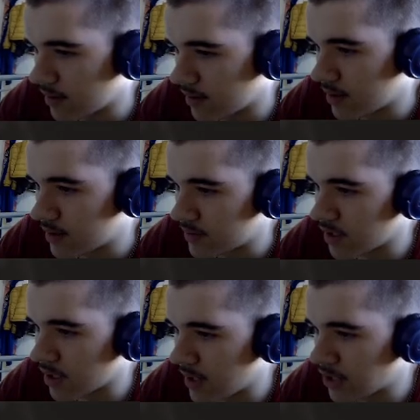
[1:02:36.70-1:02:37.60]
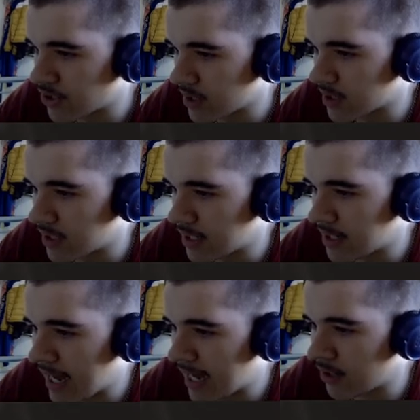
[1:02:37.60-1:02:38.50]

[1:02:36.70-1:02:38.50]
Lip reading: So I'll just git add